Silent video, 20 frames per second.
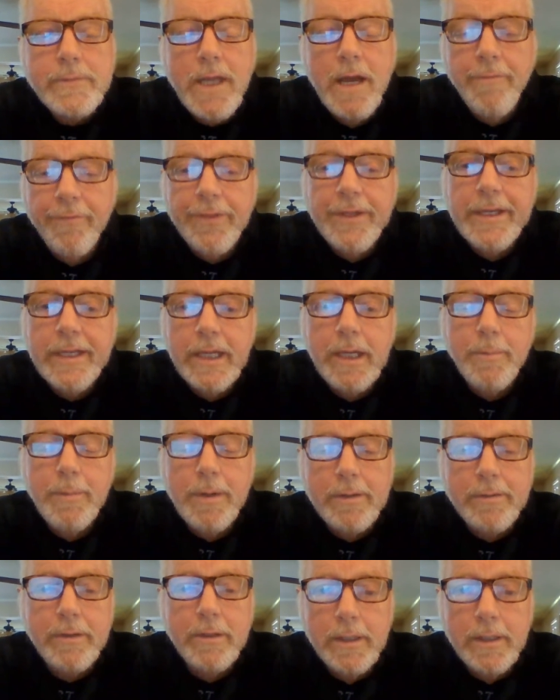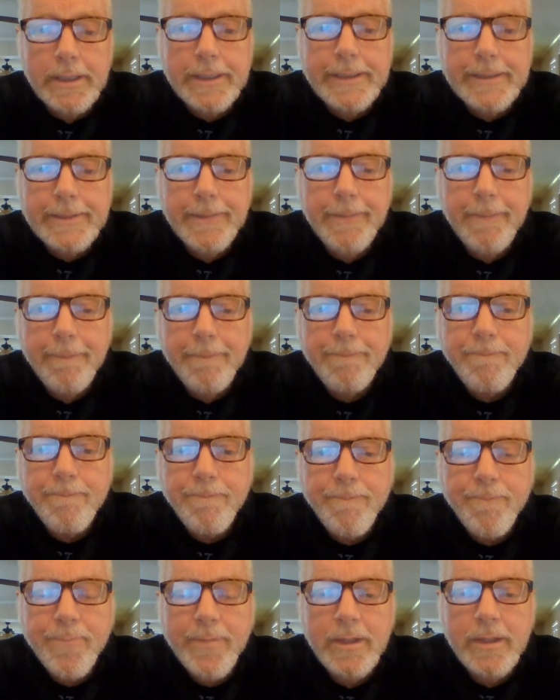of thinking about the light.
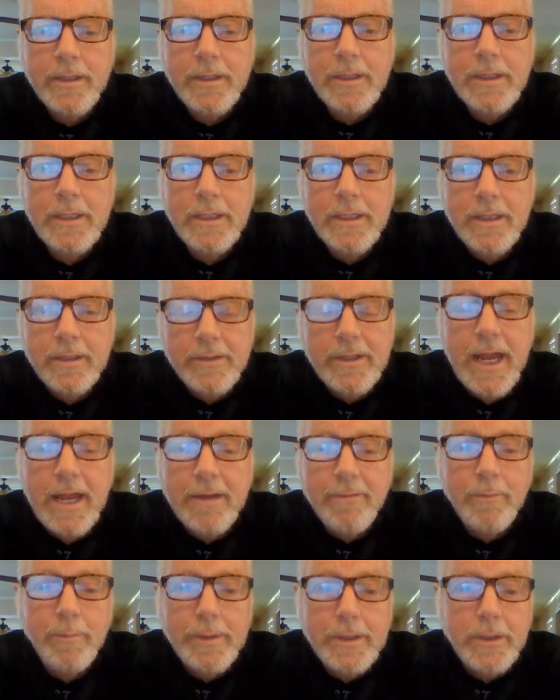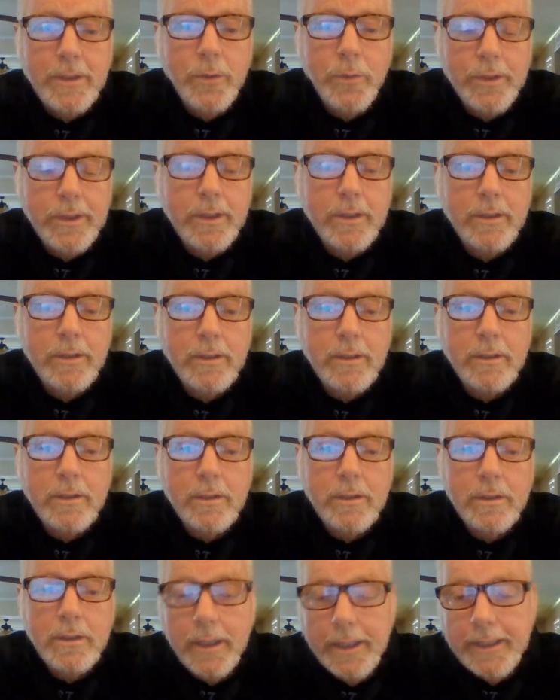Because I haven't been doing it
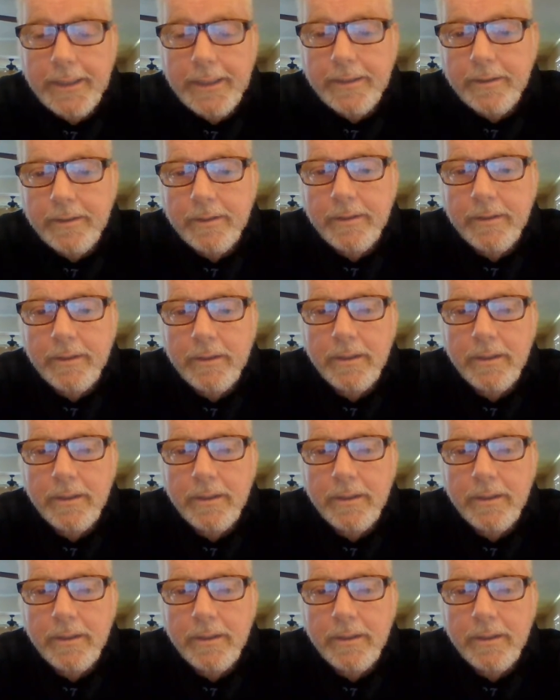light.